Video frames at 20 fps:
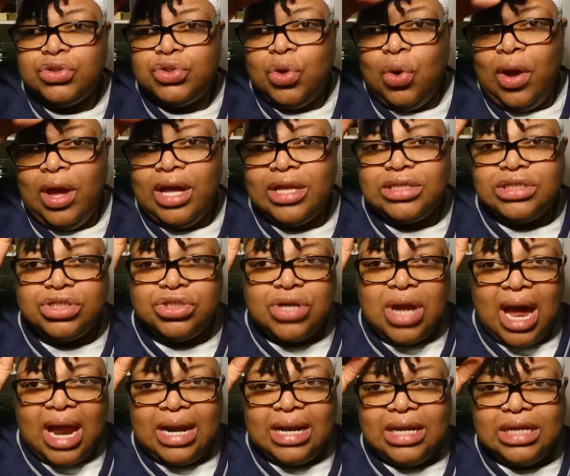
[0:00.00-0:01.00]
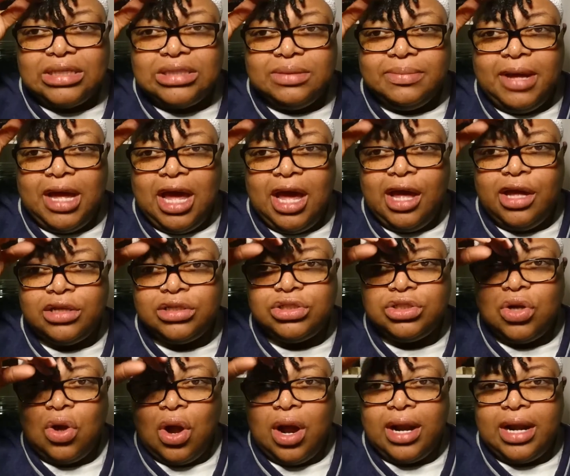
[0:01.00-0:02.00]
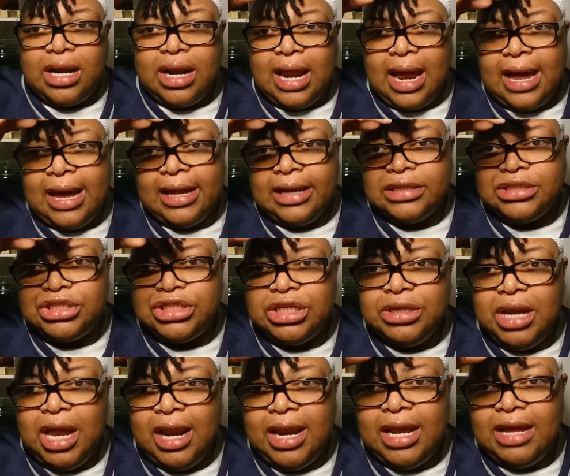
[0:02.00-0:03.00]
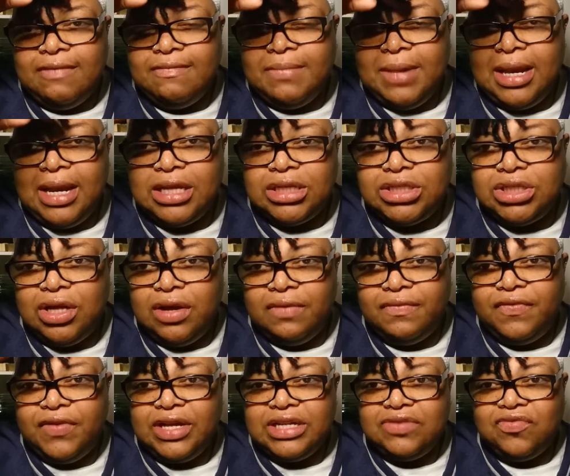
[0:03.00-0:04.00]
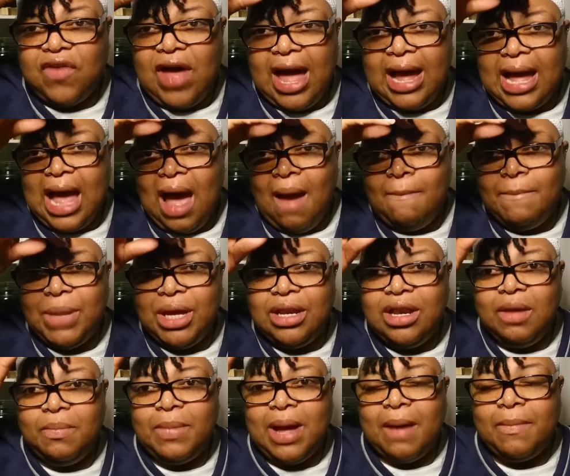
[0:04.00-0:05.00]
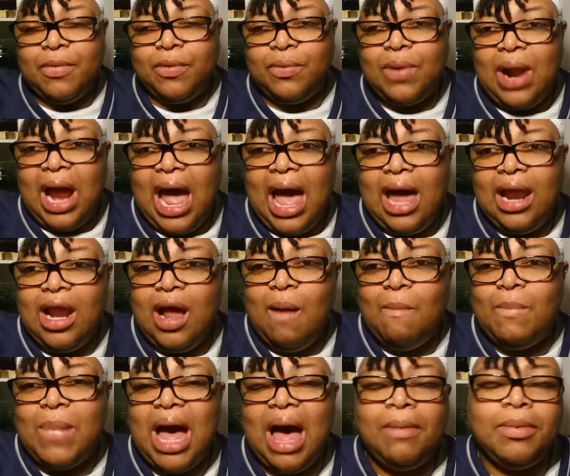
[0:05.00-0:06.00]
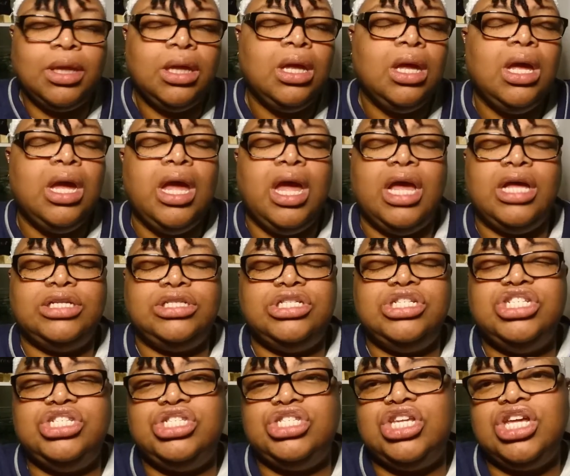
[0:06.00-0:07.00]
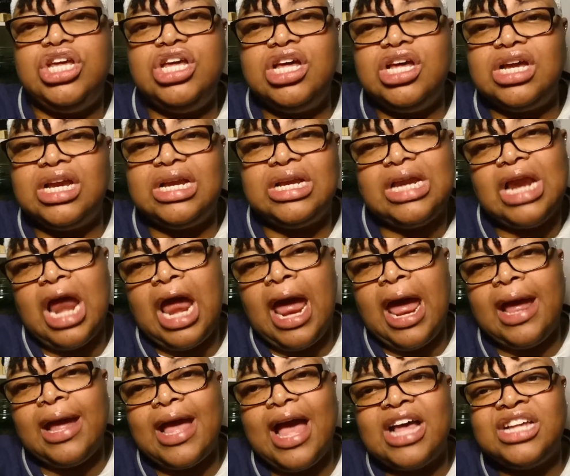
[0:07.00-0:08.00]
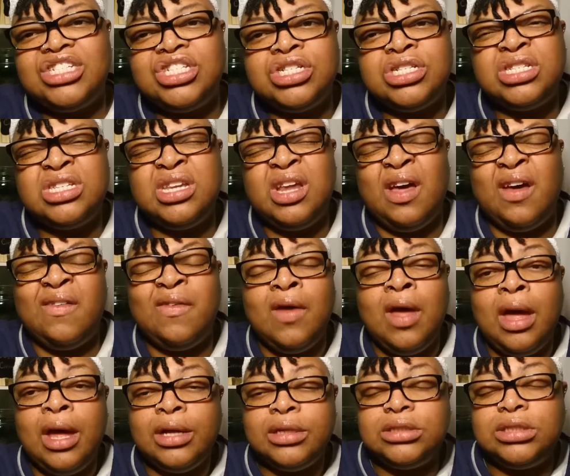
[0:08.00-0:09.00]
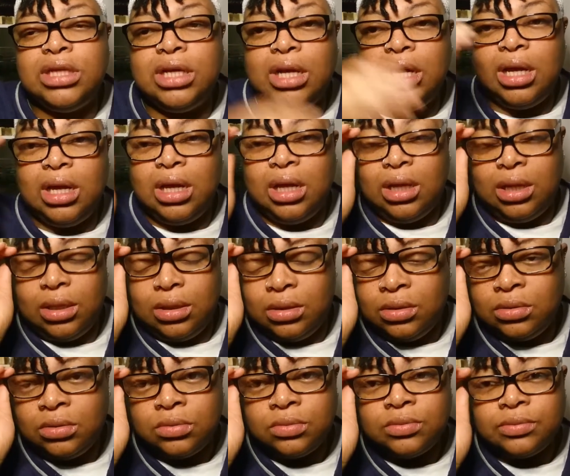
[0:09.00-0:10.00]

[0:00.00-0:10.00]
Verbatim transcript: Toya just trying to get some hell started, and she done even been into a fist fight, got beat up by Mariah and her mama, and she still ain't got sense enough to